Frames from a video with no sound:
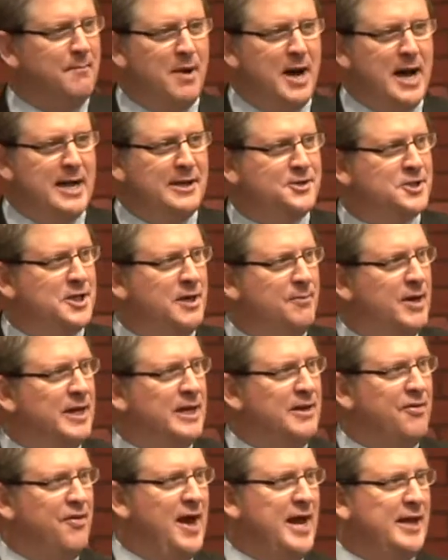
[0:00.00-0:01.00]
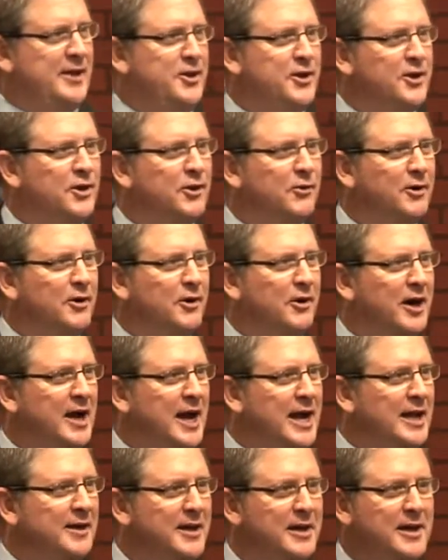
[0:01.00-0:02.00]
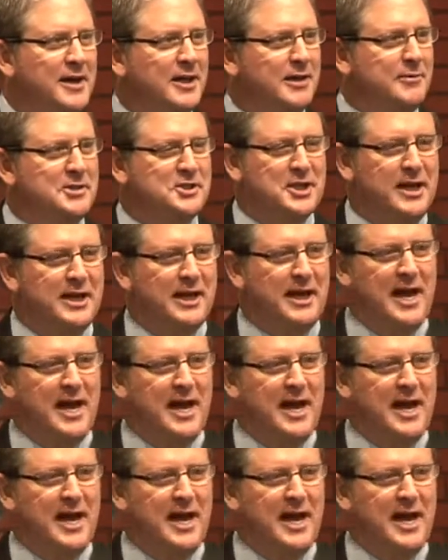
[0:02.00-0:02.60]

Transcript: Mike, somebody, thank you. All right, let me say it